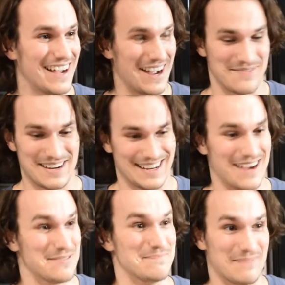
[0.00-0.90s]
I mean,
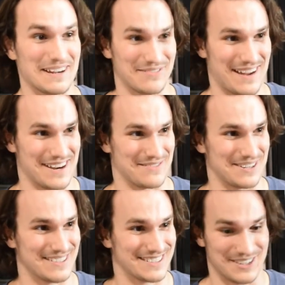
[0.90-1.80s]
I'm a big fan of
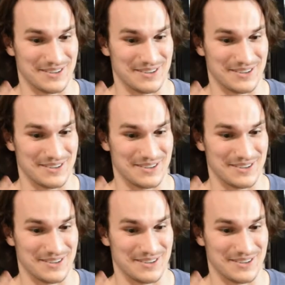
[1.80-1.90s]
yours.